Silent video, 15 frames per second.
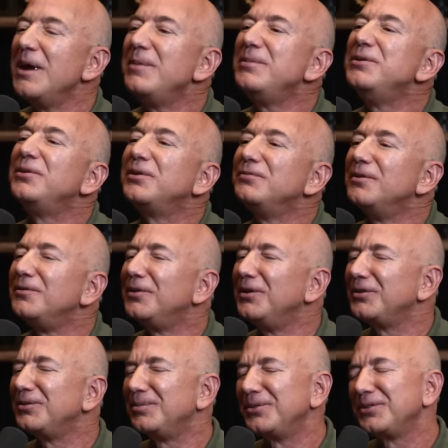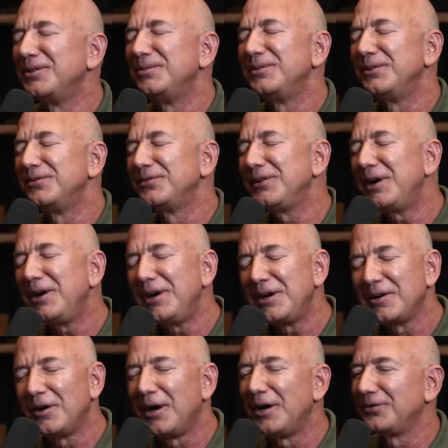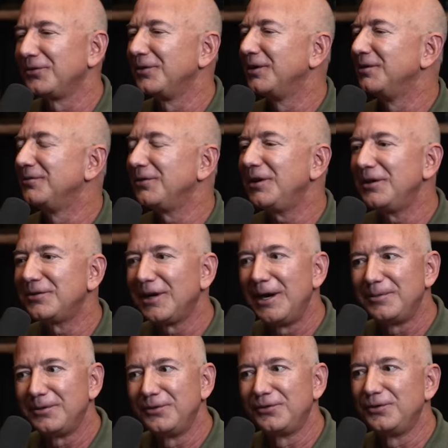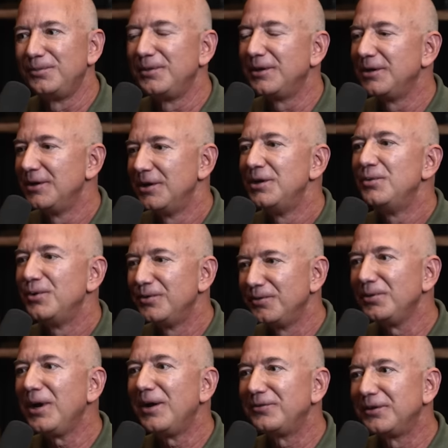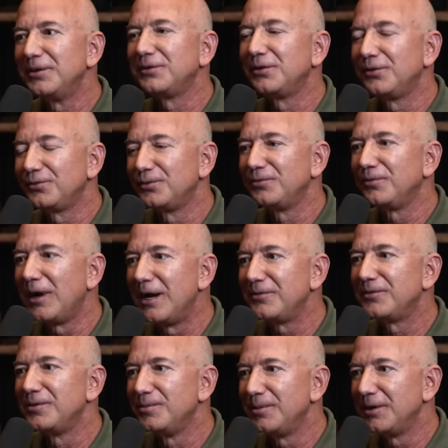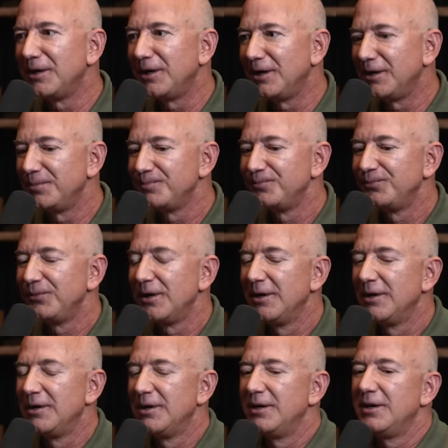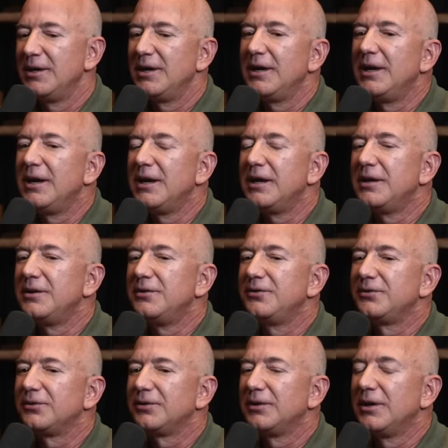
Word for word: maybe you can reverse it, but it's going to be very costly and very time-consuming. We really have to get this one right from the beginning. And